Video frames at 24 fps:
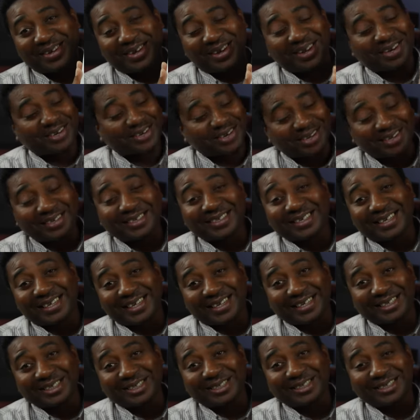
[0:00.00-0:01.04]
Another
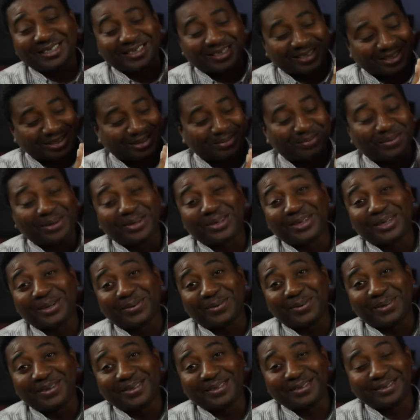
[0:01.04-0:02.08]
cage, the Smorig
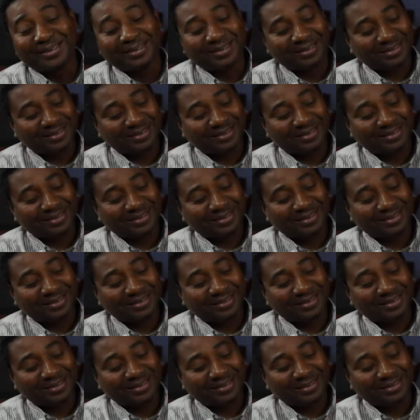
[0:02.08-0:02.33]
one.